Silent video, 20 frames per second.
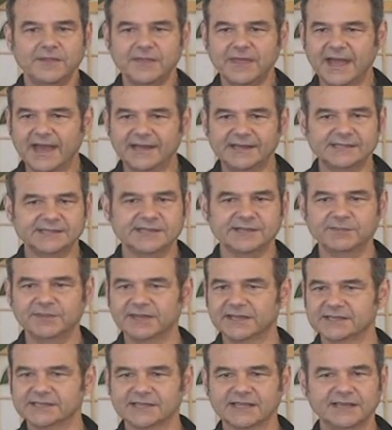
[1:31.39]
that is the
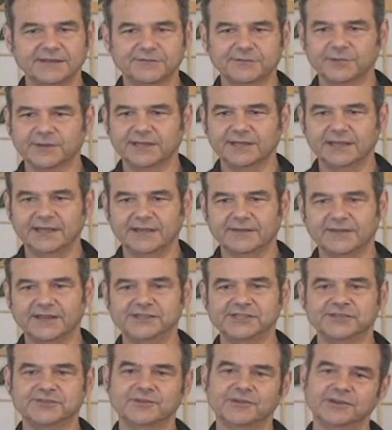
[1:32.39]
biggest gift we can give. I
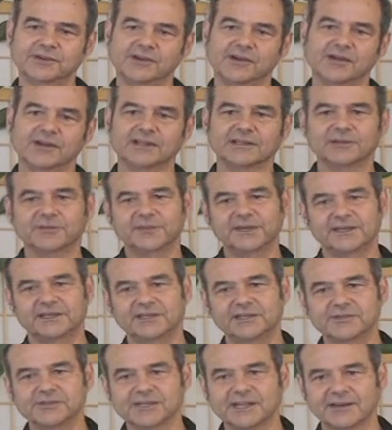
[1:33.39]
just wrote an article, it'll be in
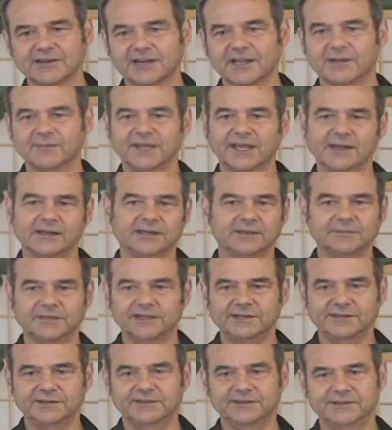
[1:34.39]
the newsletter coming out on
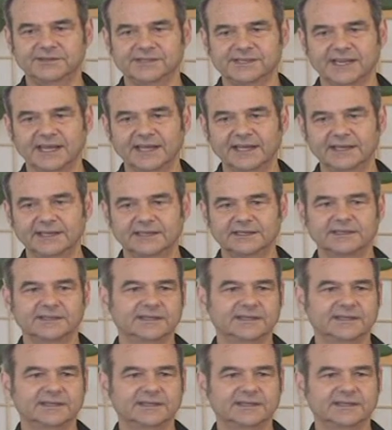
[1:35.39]
Monday or Tuesday.